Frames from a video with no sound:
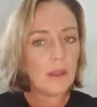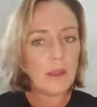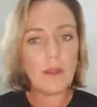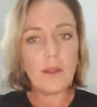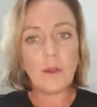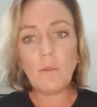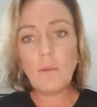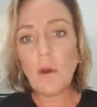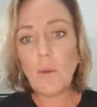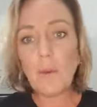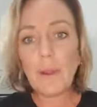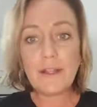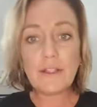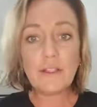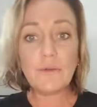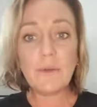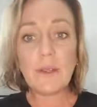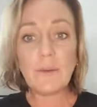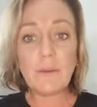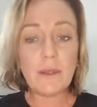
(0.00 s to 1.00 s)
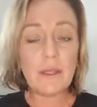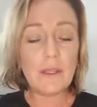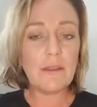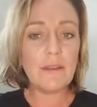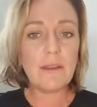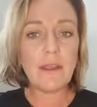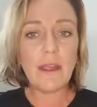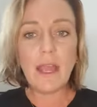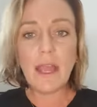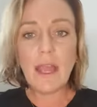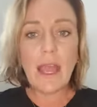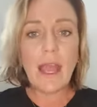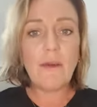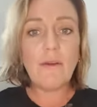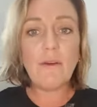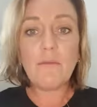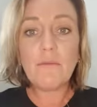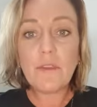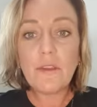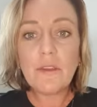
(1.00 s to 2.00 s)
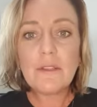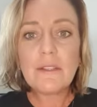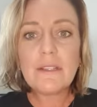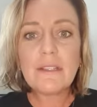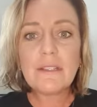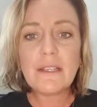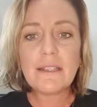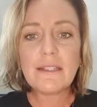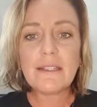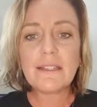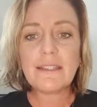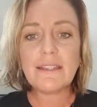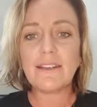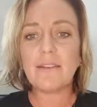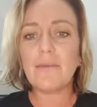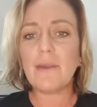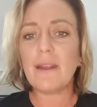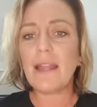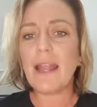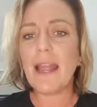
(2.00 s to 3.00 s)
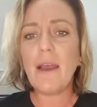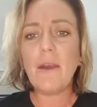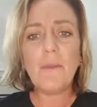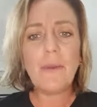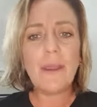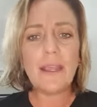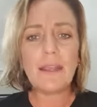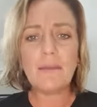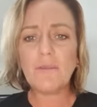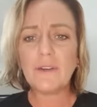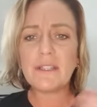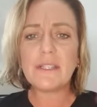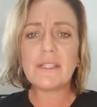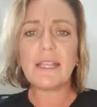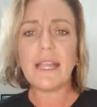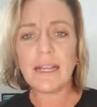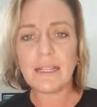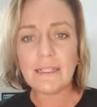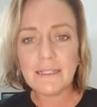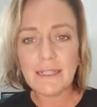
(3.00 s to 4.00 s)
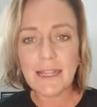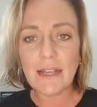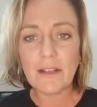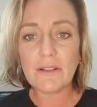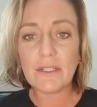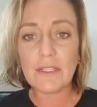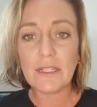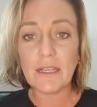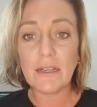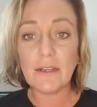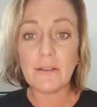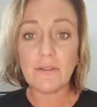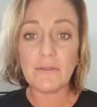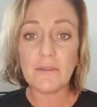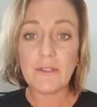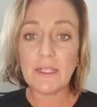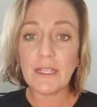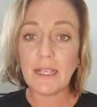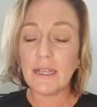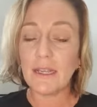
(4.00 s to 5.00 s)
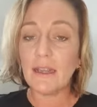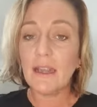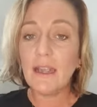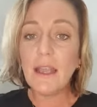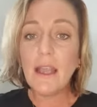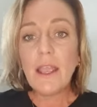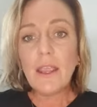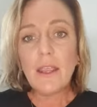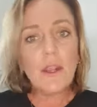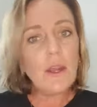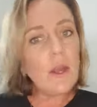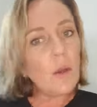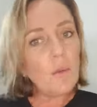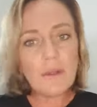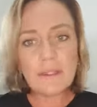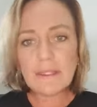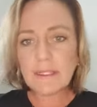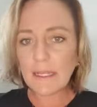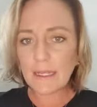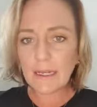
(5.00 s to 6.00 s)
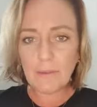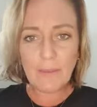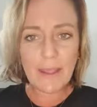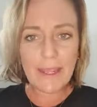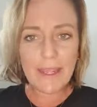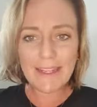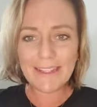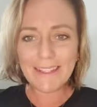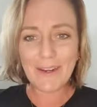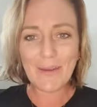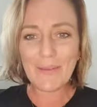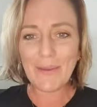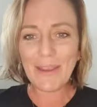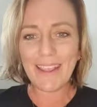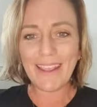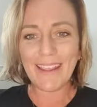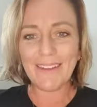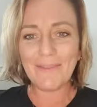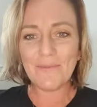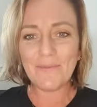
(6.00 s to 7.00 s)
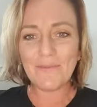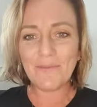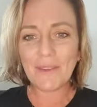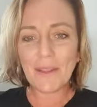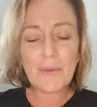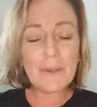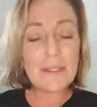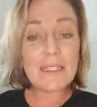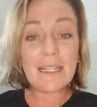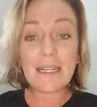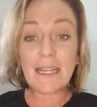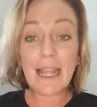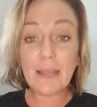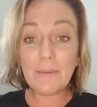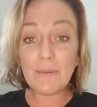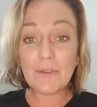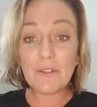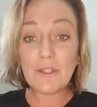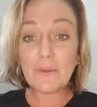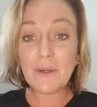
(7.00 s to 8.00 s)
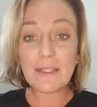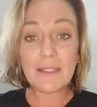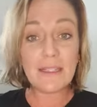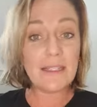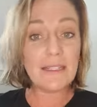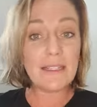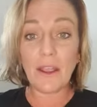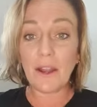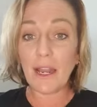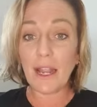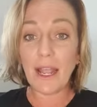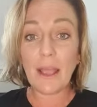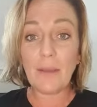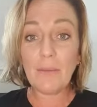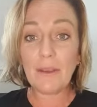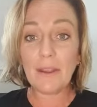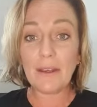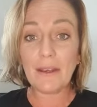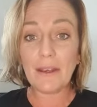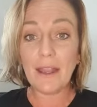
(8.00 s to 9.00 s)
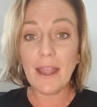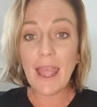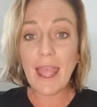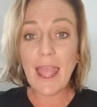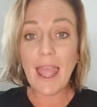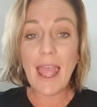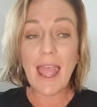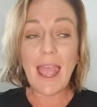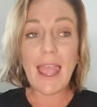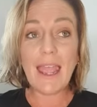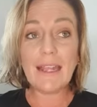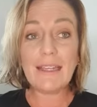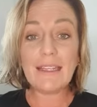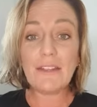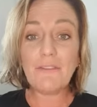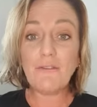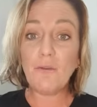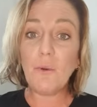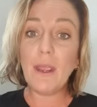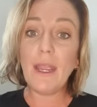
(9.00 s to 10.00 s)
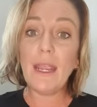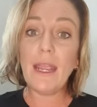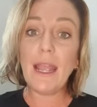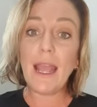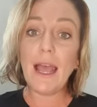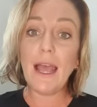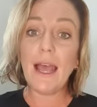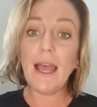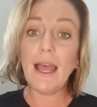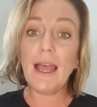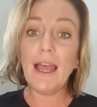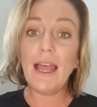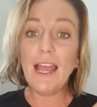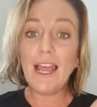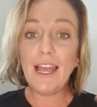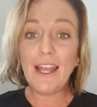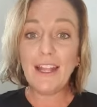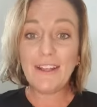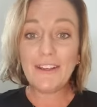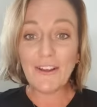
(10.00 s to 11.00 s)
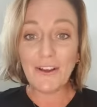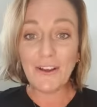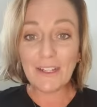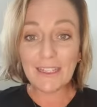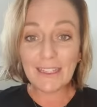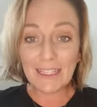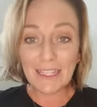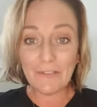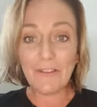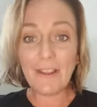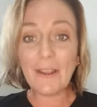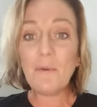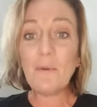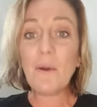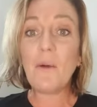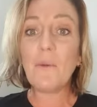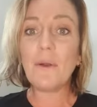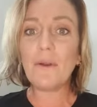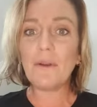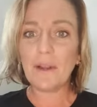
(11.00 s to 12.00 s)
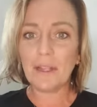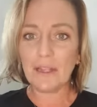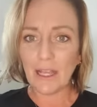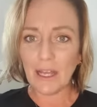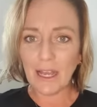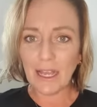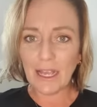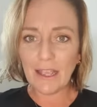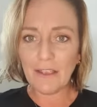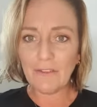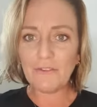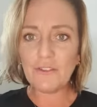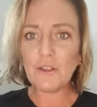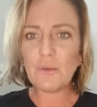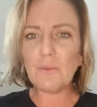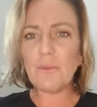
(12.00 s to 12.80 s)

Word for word: you know, what we're doing with our immune system and how we can protect ourselves and, you know, what's going to be is going to be. What's going to happen to us is going to happen. And if we are not living while we're alive to